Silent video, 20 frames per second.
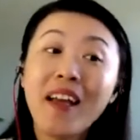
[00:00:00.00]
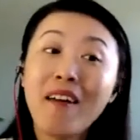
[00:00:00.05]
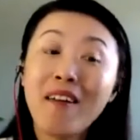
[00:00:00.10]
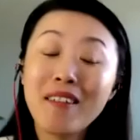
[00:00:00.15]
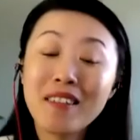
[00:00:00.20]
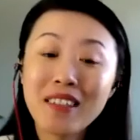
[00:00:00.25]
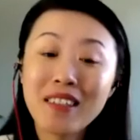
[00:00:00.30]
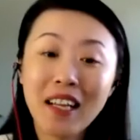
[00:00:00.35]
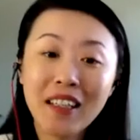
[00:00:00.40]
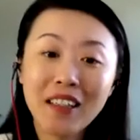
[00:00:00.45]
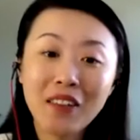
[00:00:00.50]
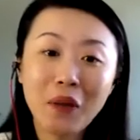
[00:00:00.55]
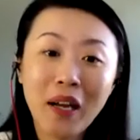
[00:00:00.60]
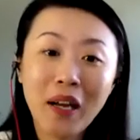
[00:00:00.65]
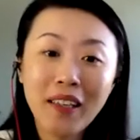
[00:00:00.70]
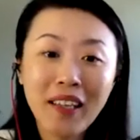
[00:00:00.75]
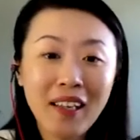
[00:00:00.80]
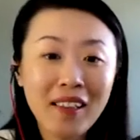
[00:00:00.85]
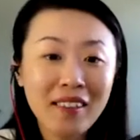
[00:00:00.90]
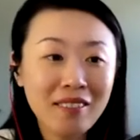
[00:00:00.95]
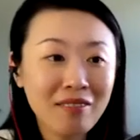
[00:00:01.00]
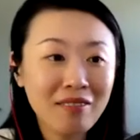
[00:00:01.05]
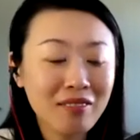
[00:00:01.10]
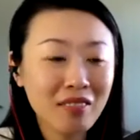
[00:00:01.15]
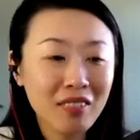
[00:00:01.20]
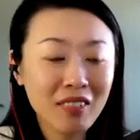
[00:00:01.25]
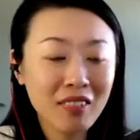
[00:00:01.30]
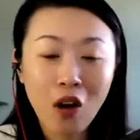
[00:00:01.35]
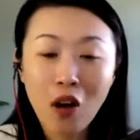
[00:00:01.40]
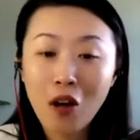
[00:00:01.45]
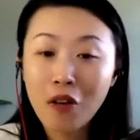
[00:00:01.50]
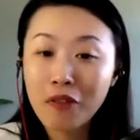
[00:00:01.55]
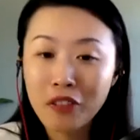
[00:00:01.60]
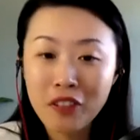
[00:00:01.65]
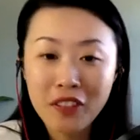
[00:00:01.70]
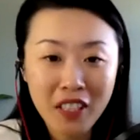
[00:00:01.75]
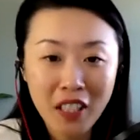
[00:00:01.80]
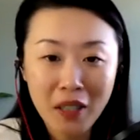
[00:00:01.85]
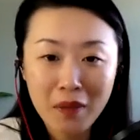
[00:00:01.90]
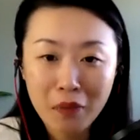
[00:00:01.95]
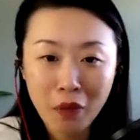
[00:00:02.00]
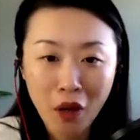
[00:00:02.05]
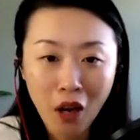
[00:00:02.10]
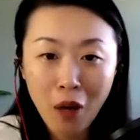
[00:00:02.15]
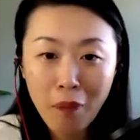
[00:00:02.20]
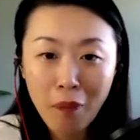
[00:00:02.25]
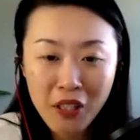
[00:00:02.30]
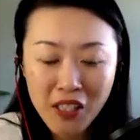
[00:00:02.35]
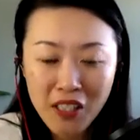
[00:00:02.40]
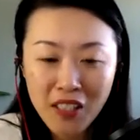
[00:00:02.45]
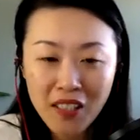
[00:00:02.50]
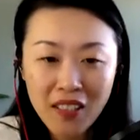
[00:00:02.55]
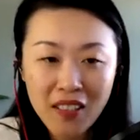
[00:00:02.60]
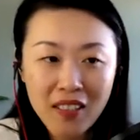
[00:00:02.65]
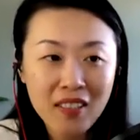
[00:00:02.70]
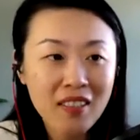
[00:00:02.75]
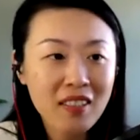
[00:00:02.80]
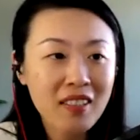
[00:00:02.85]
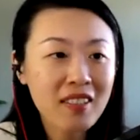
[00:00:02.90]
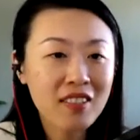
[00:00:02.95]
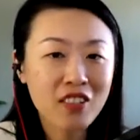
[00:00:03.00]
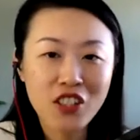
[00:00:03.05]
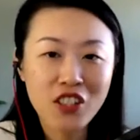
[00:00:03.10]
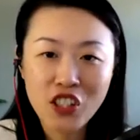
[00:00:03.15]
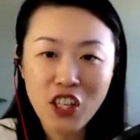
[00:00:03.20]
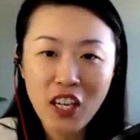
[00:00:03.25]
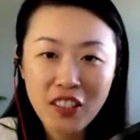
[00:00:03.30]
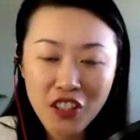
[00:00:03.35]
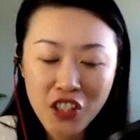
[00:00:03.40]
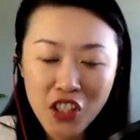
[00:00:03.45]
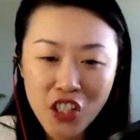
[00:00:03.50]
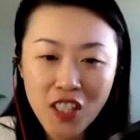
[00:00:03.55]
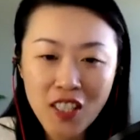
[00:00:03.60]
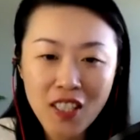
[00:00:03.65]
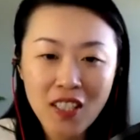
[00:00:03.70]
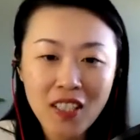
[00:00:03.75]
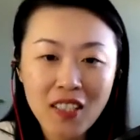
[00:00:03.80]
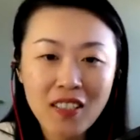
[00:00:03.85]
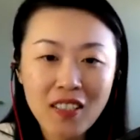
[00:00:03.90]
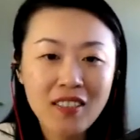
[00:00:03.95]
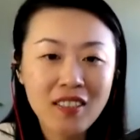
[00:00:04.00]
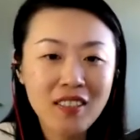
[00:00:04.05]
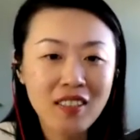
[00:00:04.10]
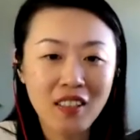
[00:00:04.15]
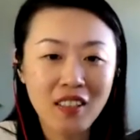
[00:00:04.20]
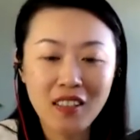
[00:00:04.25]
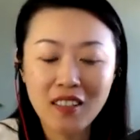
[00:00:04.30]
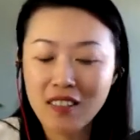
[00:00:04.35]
I was like, I can offer some options, suggestions.